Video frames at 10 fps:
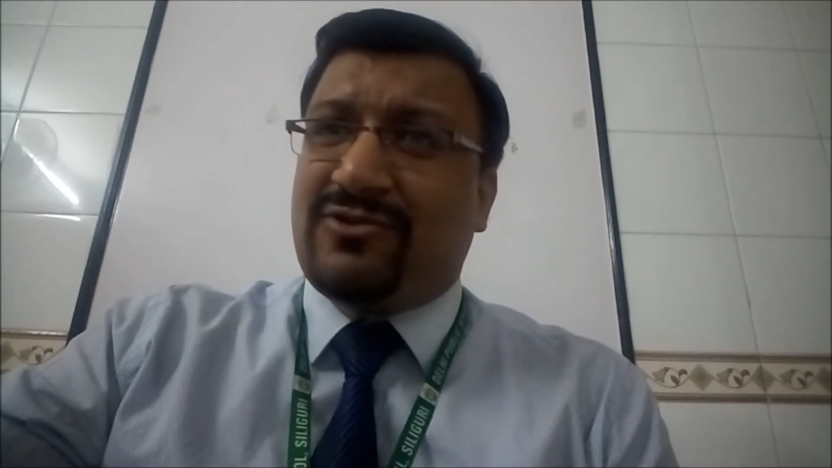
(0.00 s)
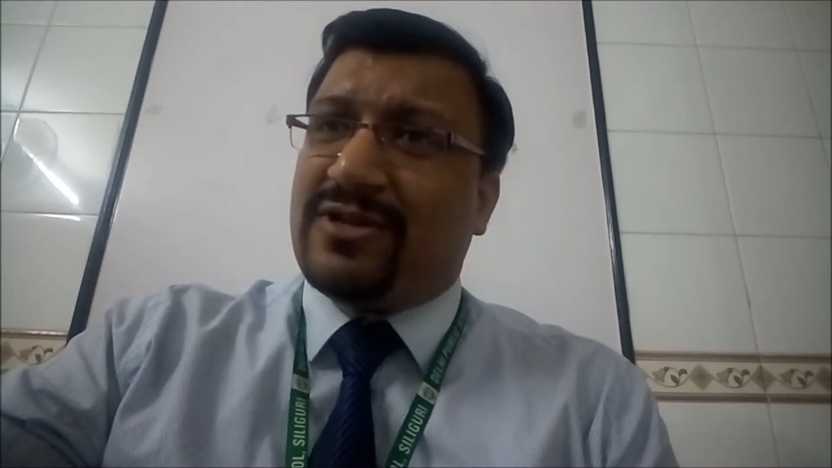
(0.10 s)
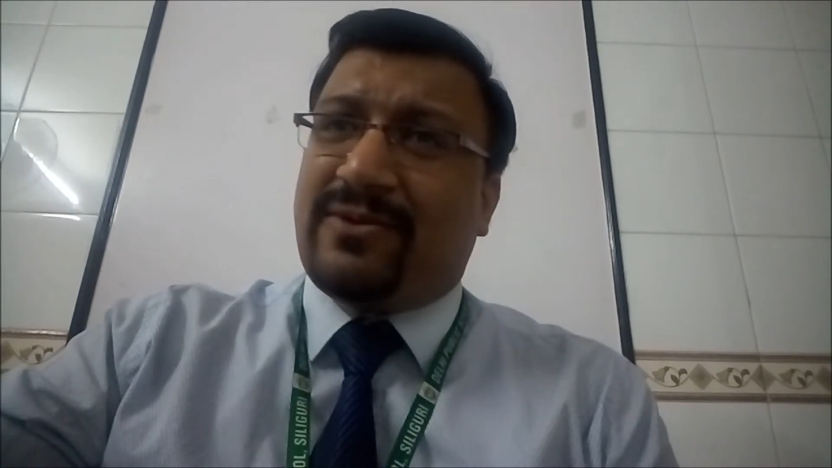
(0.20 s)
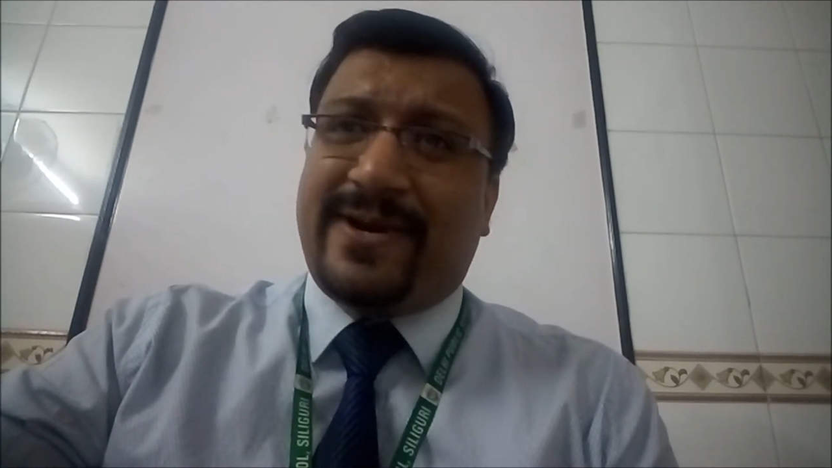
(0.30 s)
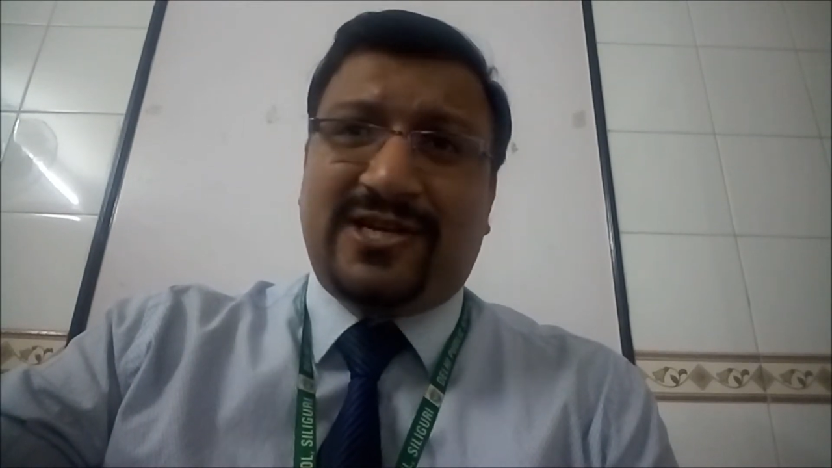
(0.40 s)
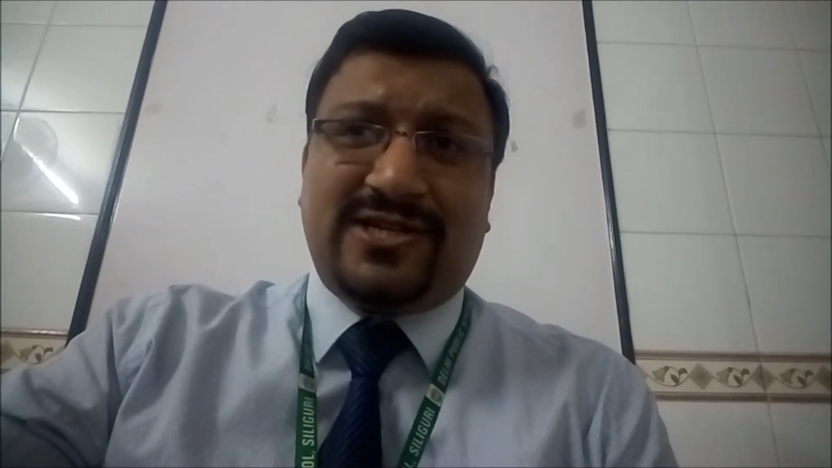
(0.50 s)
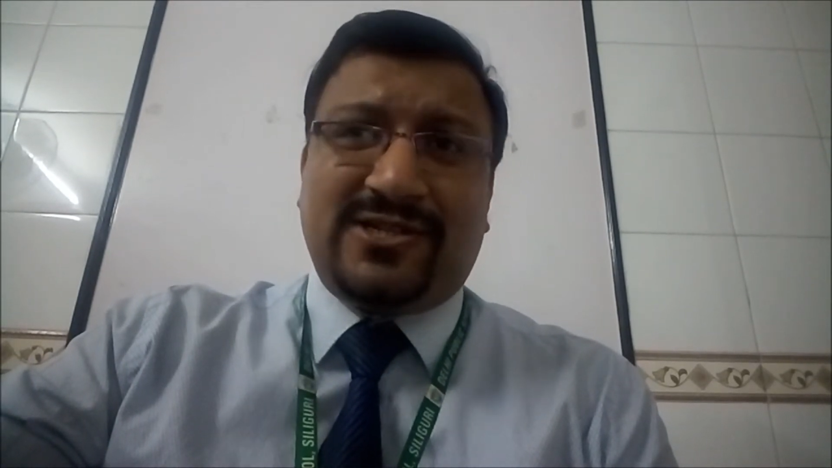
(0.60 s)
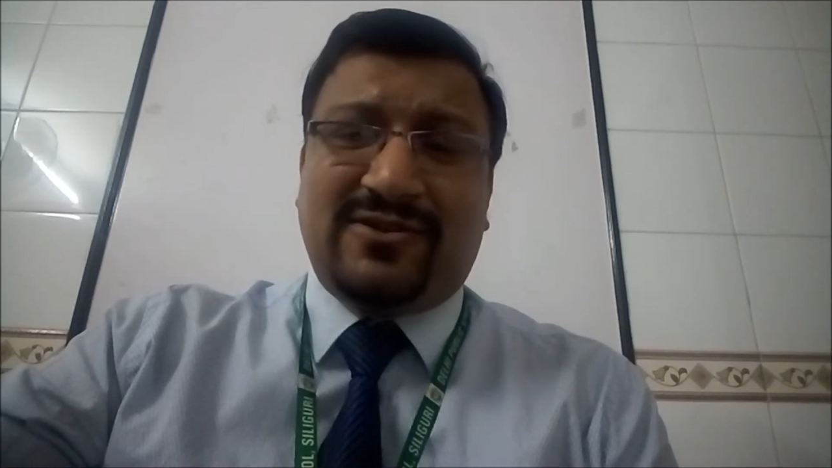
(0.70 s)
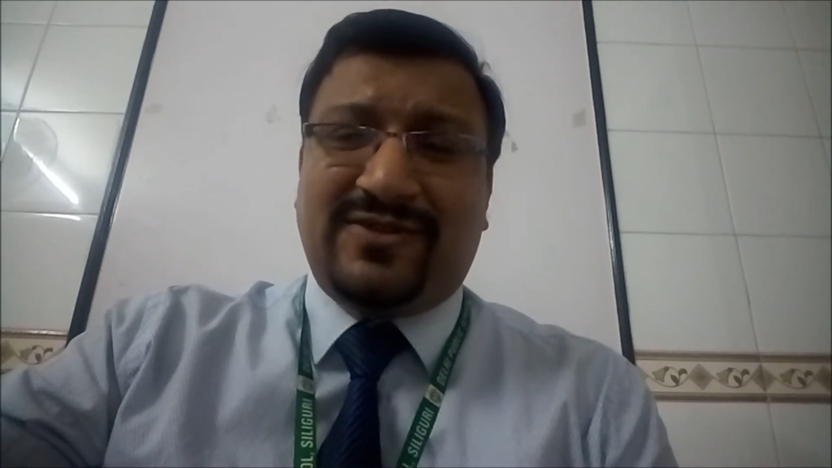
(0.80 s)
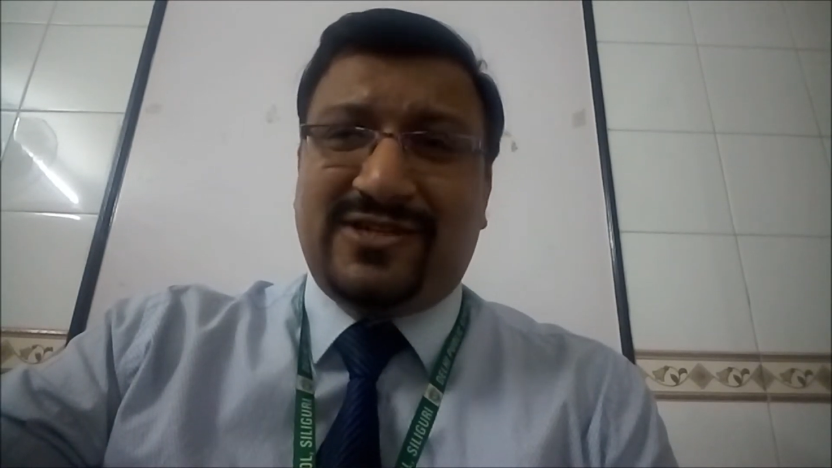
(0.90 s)
to the
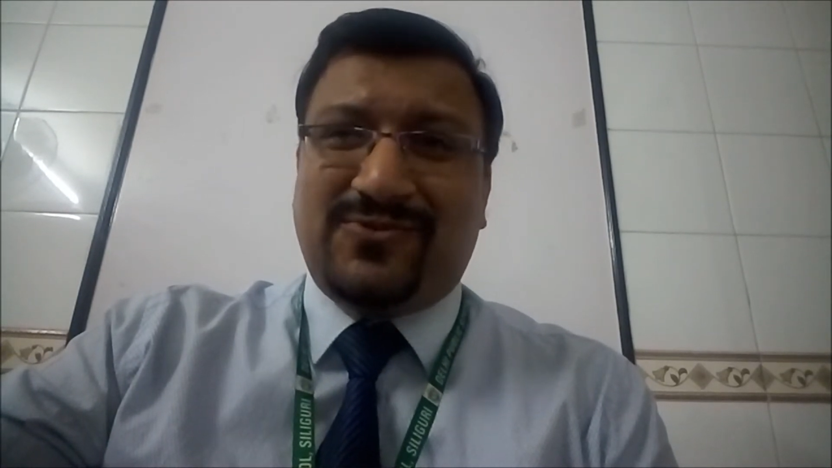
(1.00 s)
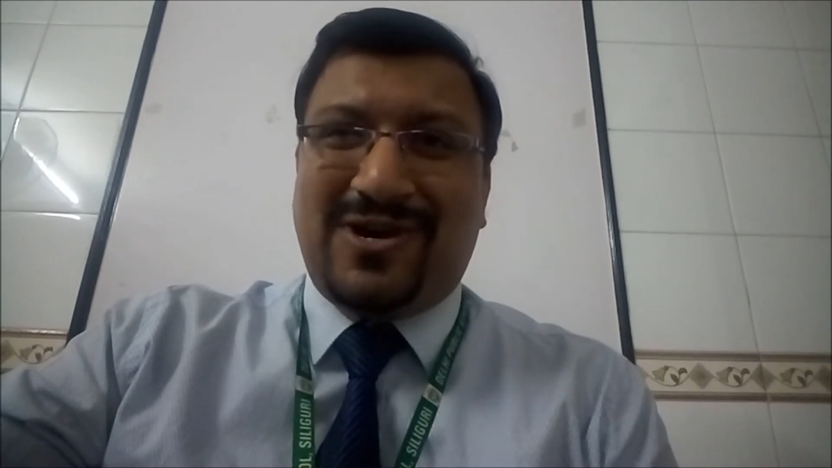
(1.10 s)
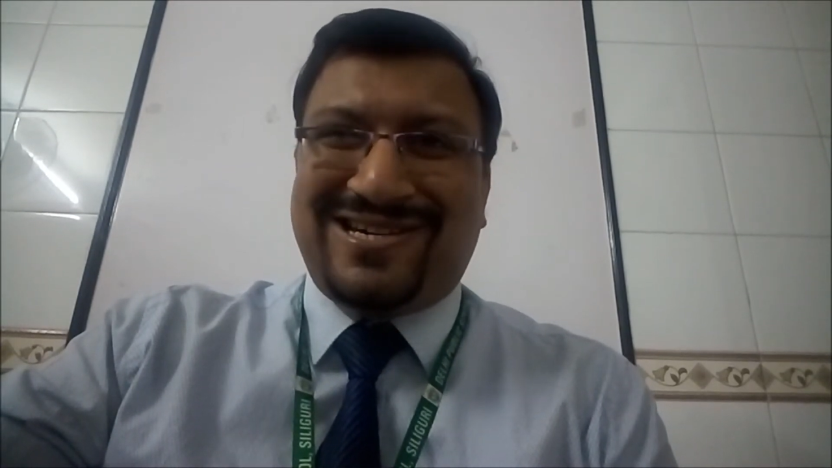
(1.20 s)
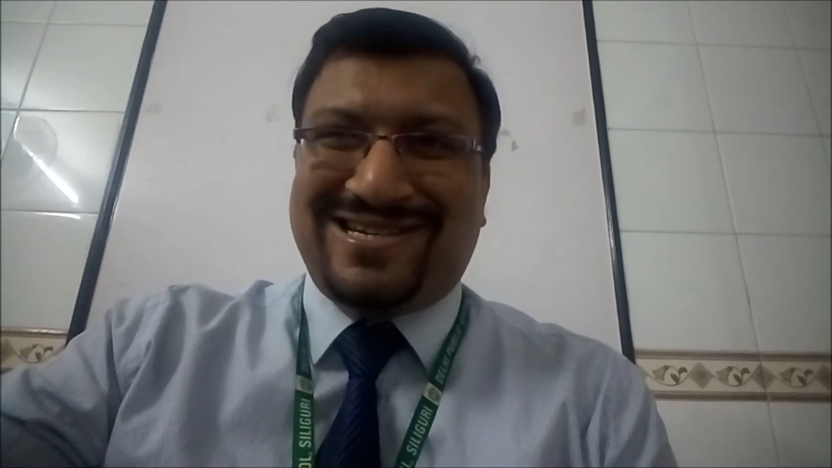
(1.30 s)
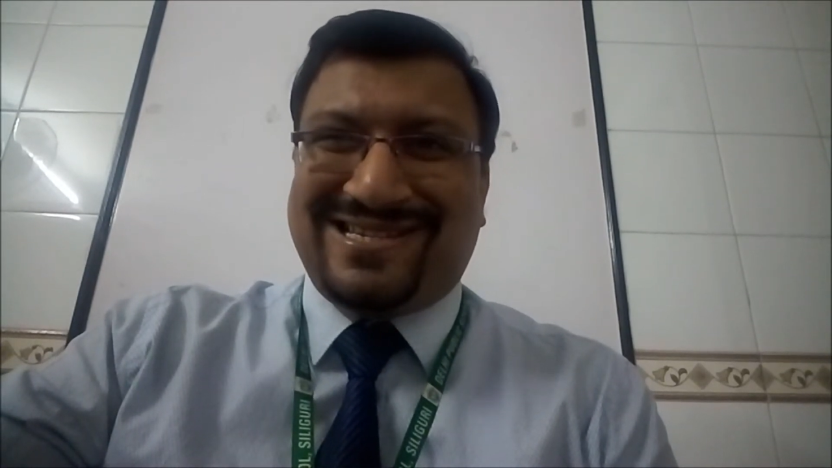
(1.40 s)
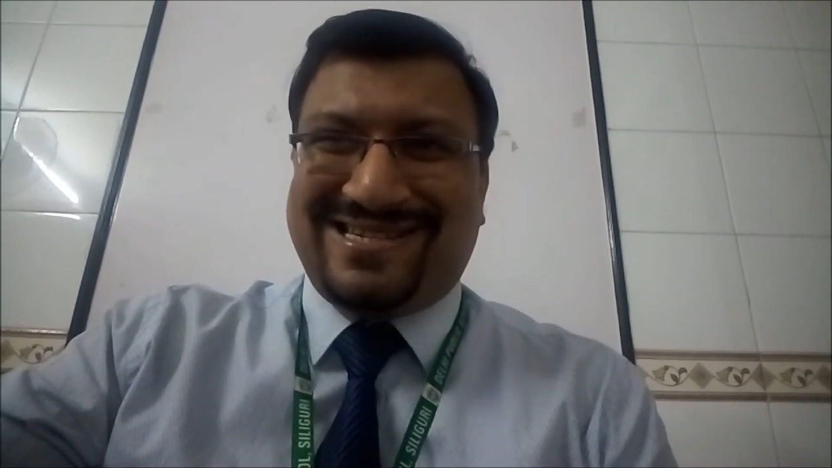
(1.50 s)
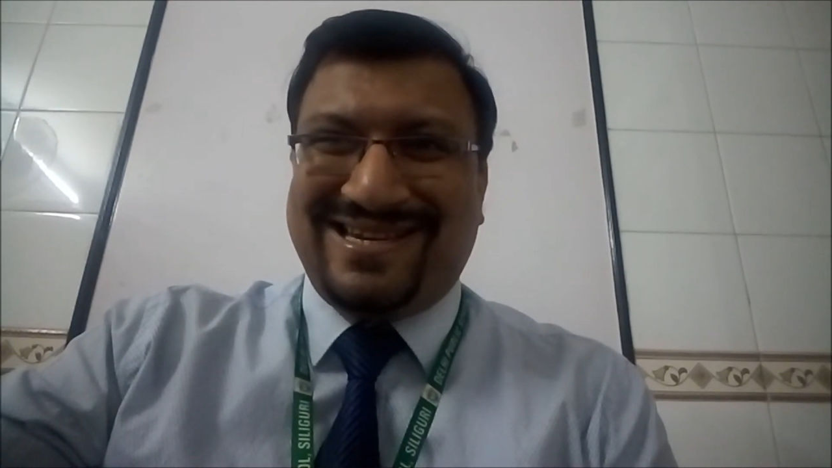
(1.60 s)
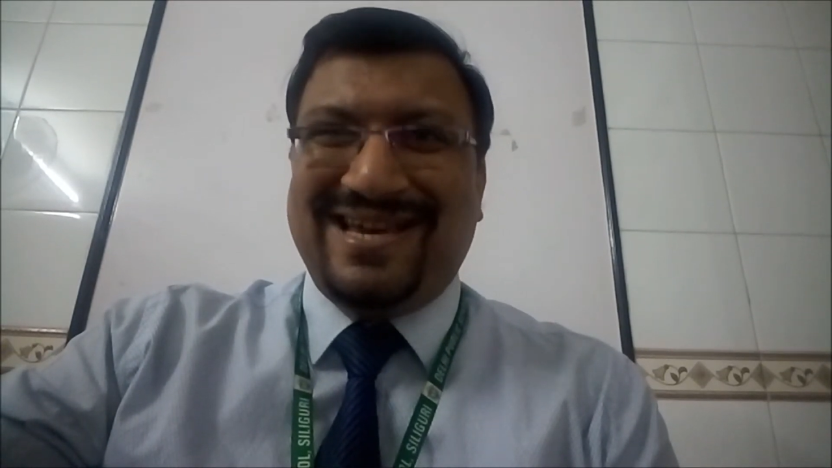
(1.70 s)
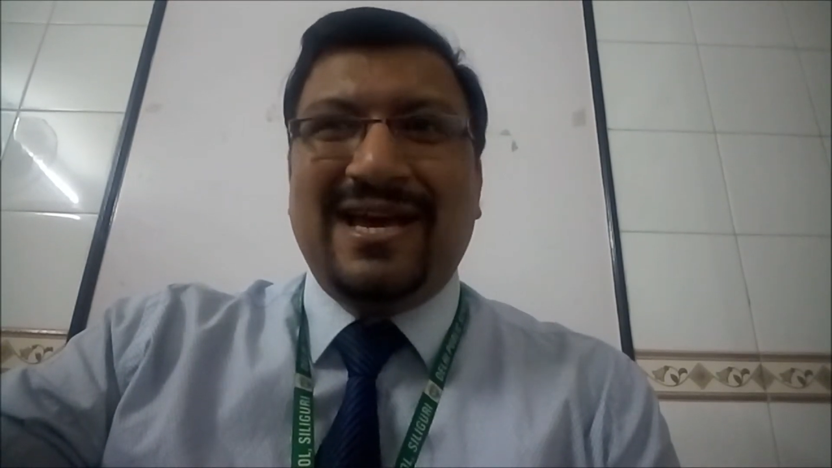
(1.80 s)
questions of these worksheets.